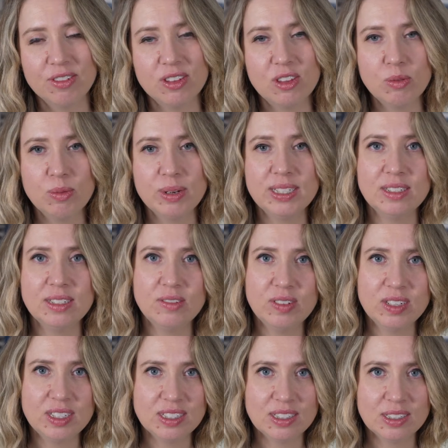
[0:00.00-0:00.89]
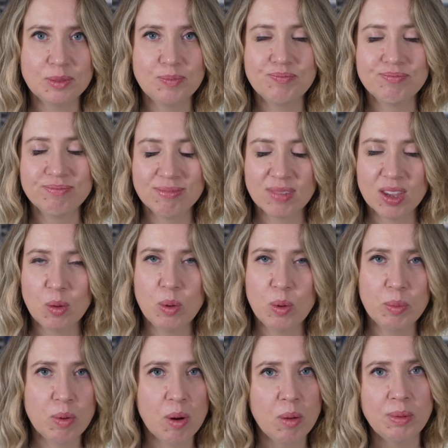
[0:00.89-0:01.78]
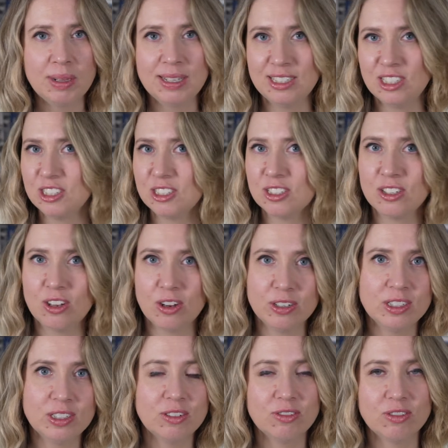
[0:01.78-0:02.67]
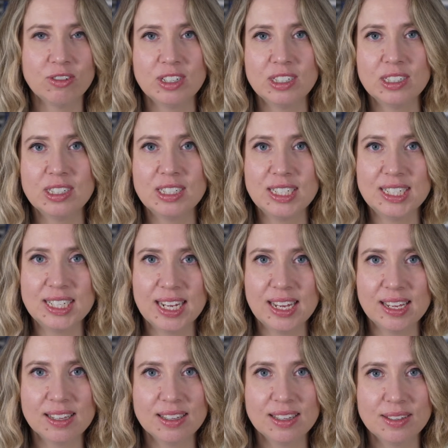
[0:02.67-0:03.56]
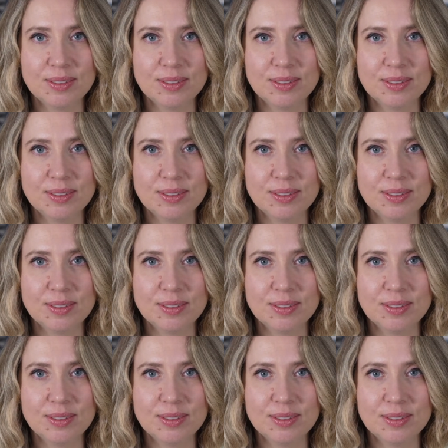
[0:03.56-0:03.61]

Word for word: For the rest of us, we're probably just going to freeze to death.